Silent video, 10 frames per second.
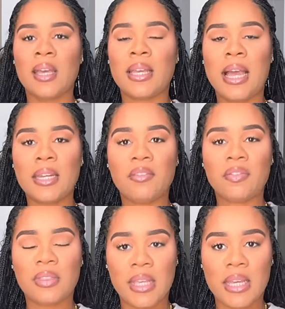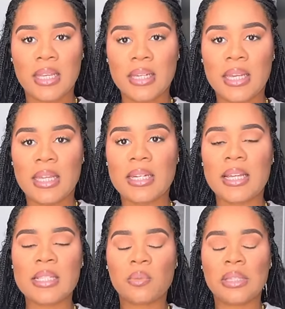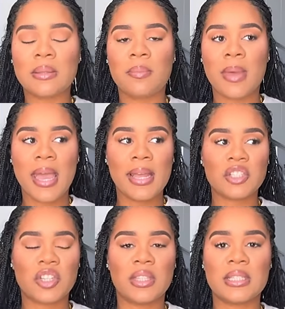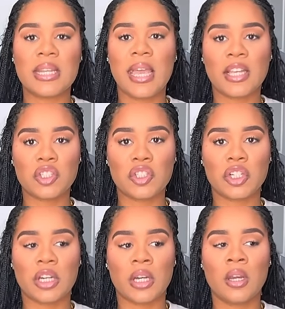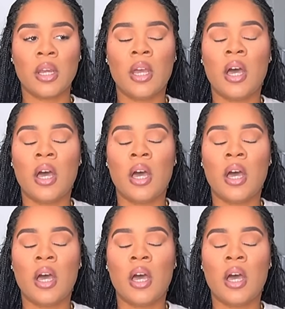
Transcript: kind of thin and it doesn't really match the texture